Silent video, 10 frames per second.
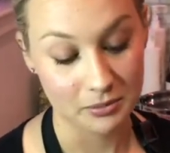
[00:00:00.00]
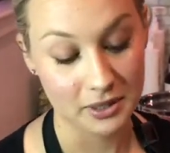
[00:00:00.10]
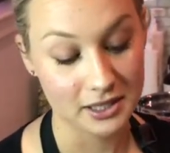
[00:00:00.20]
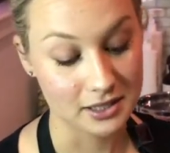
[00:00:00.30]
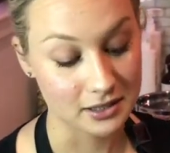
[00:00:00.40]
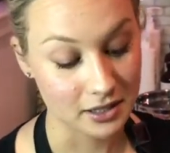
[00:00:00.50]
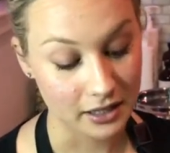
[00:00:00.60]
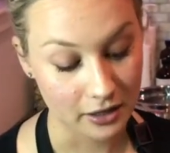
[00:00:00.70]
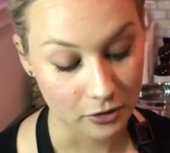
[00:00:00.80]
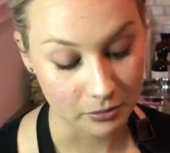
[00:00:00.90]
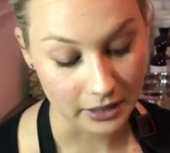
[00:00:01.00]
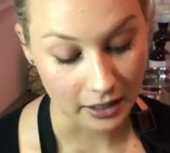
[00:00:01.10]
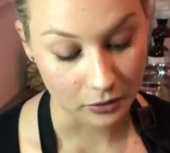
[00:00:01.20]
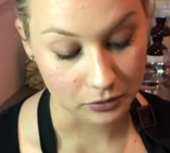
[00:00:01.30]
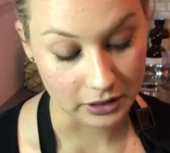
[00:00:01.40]
because it's going to help not
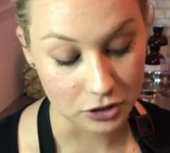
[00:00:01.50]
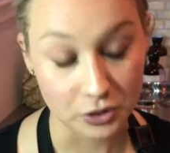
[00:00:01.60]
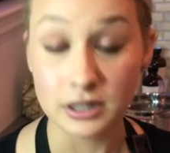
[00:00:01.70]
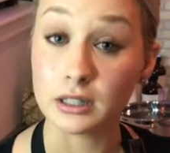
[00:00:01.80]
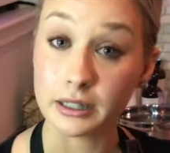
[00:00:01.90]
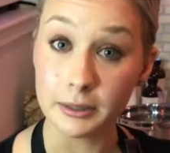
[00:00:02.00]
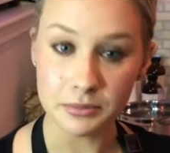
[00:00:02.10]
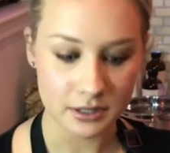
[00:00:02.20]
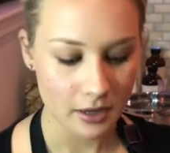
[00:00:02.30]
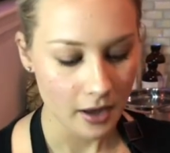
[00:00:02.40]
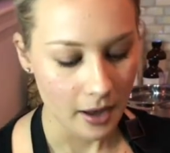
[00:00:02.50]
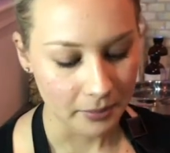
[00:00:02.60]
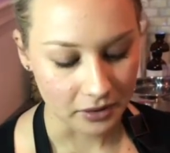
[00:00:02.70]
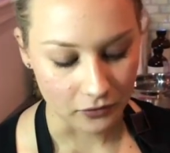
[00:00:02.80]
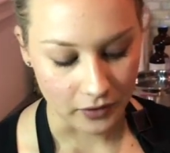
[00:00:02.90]
only treat the lips,
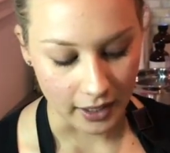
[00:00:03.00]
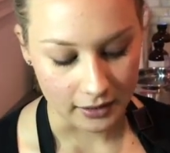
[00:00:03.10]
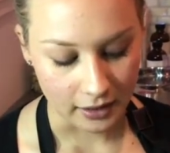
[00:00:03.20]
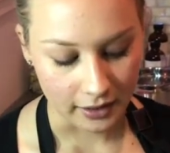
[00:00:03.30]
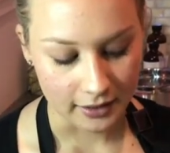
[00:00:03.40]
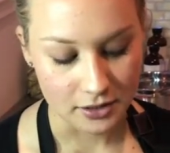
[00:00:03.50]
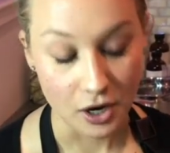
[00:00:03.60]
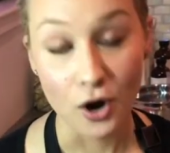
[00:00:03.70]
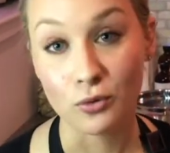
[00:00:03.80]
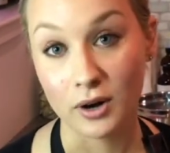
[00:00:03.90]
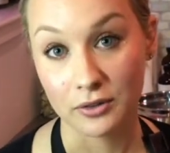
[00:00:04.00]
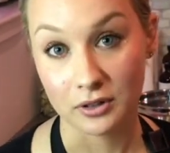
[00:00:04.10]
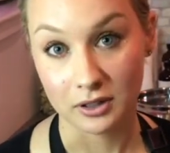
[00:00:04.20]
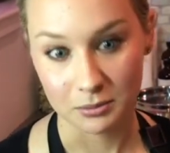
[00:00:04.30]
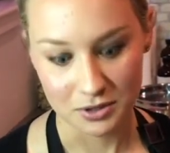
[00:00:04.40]
but the fine lines around
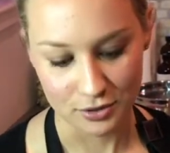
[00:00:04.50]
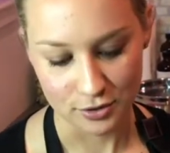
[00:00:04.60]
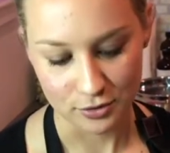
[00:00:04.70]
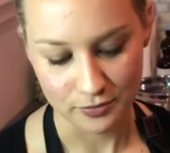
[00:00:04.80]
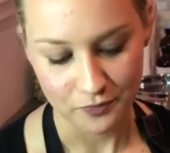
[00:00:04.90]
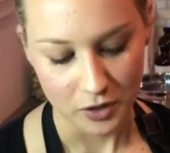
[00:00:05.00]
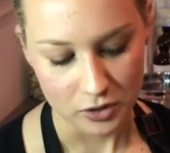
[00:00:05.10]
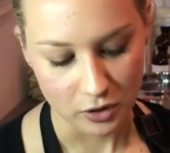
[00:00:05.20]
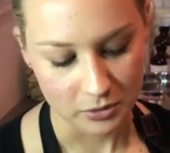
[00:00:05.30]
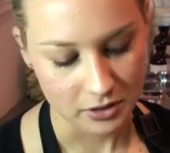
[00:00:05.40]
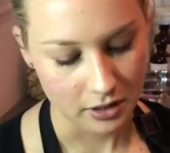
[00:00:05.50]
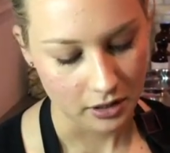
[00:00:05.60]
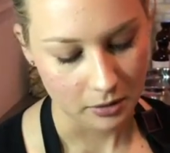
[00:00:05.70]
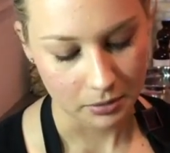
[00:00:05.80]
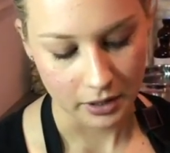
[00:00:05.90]
the lips too. So I'm just going to
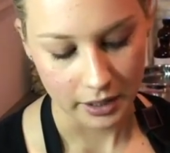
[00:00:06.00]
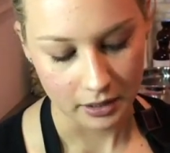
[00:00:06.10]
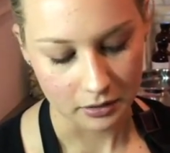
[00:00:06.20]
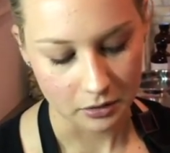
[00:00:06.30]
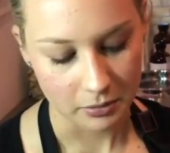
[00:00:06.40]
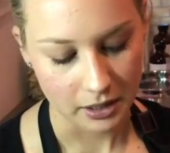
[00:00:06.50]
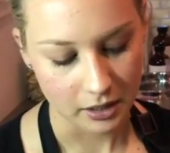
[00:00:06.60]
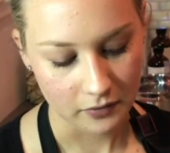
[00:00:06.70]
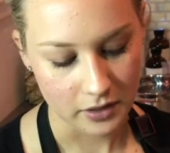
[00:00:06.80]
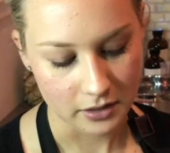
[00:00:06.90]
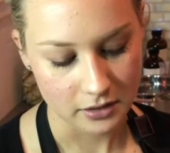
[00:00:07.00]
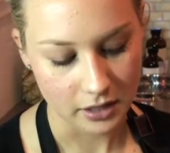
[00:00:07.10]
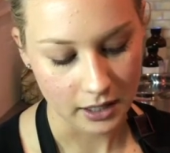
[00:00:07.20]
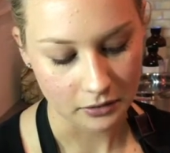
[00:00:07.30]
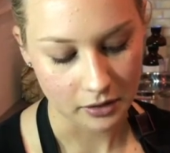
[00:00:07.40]
apply a little bit of this
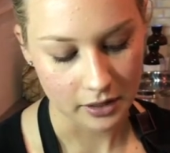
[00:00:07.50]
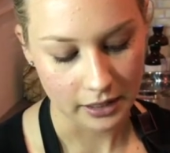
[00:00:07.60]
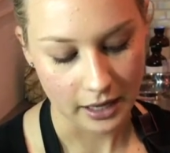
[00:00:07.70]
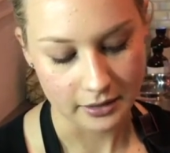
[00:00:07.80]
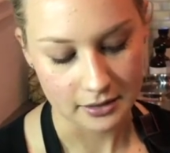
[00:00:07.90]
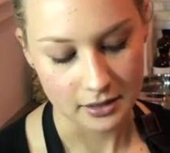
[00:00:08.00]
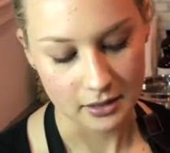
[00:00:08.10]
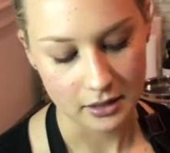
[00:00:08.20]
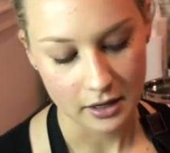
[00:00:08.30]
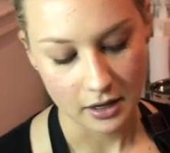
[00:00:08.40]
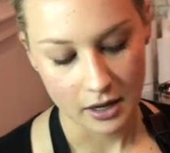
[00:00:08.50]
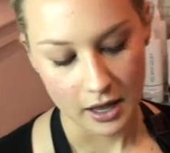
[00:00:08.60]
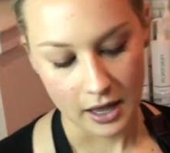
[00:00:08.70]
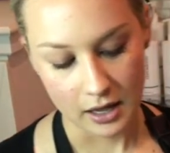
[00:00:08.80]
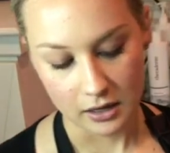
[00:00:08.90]
hyaluronic acid
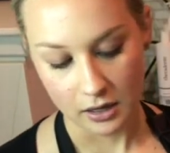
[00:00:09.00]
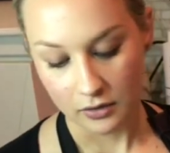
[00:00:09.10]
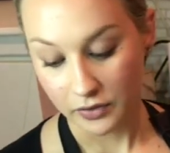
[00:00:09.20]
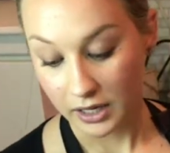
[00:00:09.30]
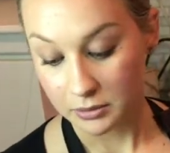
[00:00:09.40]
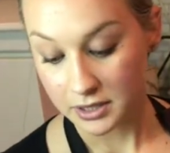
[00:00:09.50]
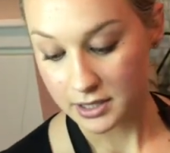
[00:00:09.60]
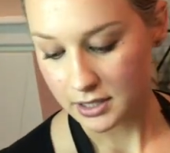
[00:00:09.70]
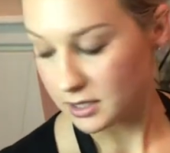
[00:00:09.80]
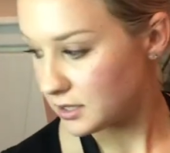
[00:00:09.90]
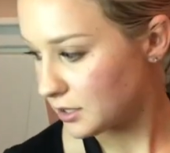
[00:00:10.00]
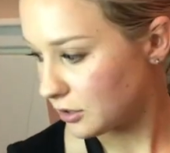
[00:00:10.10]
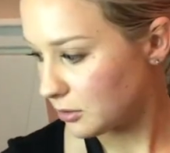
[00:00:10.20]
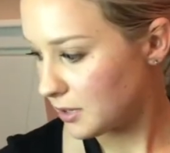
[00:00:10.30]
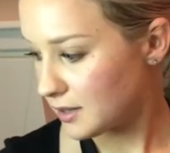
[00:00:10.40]
and vitamin C
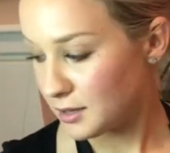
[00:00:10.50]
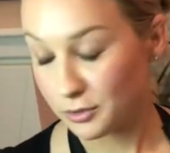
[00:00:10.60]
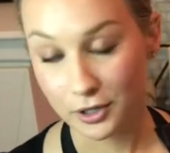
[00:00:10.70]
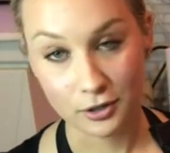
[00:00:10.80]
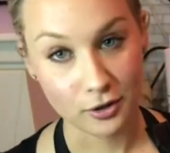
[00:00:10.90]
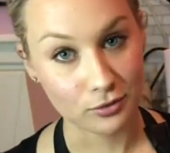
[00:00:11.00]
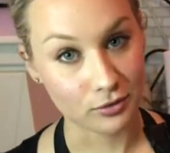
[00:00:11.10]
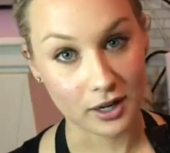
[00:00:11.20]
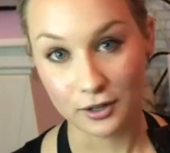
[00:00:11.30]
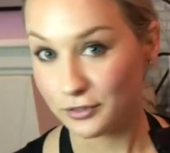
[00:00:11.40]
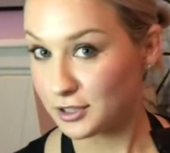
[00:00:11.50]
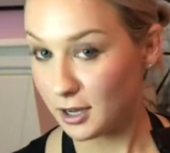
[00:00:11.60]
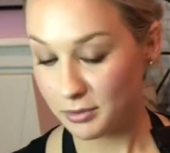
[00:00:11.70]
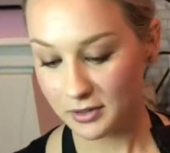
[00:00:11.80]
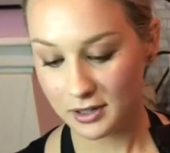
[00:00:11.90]
serum, and then we're going to go right over
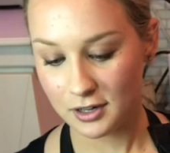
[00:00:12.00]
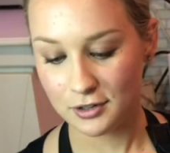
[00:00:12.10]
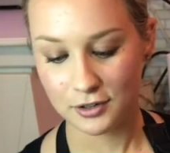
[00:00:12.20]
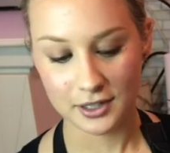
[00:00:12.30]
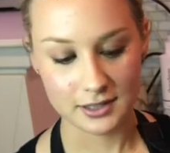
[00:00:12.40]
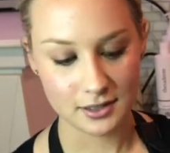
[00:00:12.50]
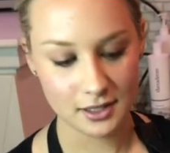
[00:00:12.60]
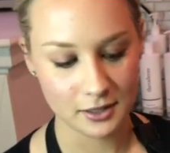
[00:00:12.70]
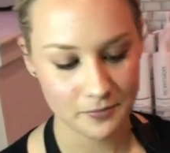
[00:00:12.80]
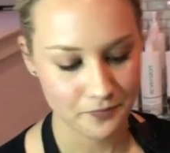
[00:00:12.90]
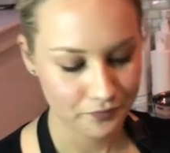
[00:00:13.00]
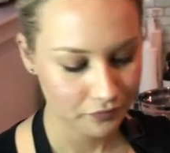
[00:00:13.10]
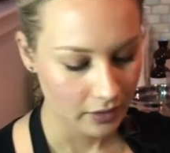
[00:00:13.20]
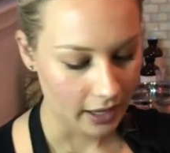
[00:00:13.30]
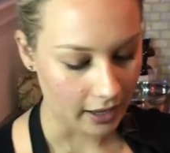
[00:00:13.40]
top of it, and you're going to see
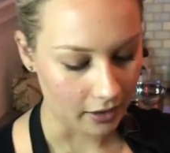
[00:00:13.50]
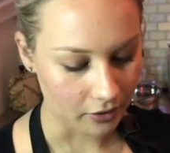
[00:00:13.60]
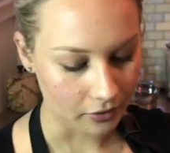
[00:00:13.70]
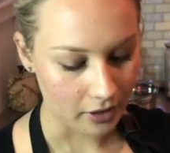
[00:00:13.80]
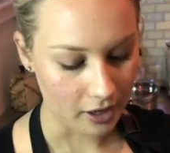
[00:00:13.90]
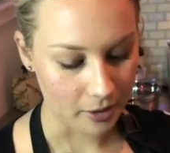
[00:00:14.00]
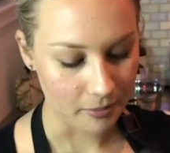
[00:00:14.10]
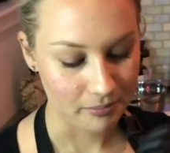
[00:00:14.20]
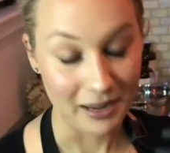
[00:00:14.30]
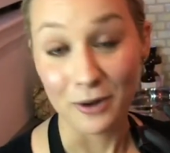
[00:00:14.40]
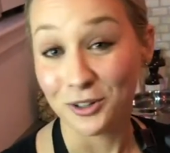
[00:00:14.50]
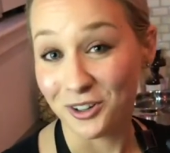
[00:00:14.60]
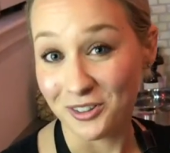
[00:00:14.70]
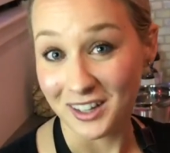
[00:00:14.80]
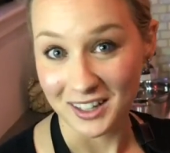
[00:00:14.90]
how
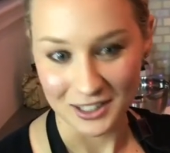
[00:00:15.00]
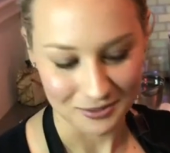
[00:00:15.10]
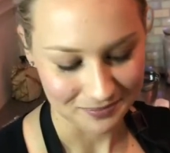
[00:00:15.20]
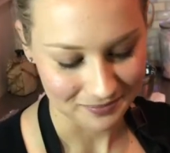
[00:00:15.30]
poutier they get.